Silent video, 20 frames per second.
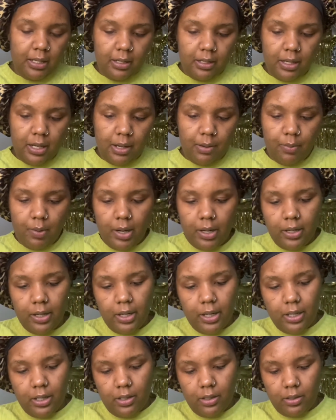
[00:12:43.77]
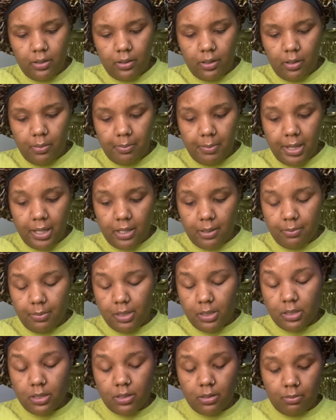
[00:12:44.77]
And right now I'm making me
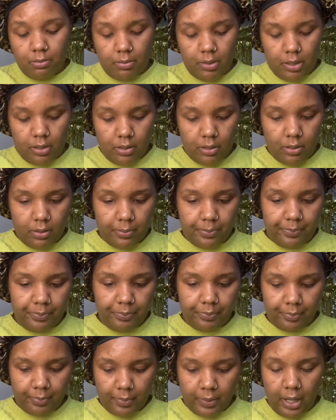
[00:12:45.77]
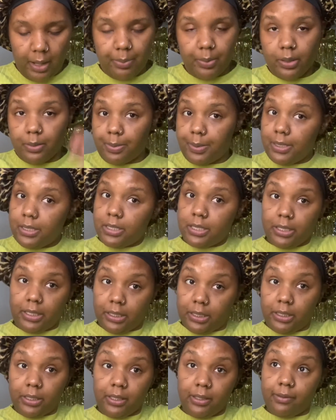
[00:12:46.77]
some, um, I put a pizza in
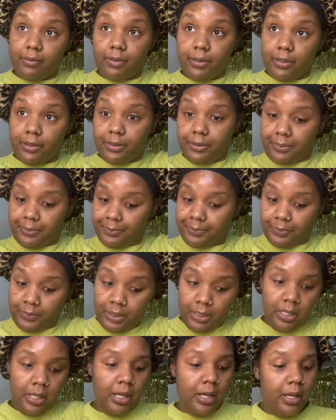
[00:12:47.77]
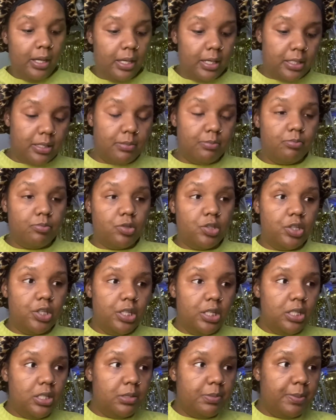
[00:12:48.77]
the oven, get some
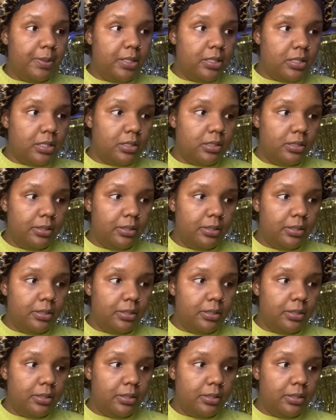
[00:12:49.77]
cheese pizza.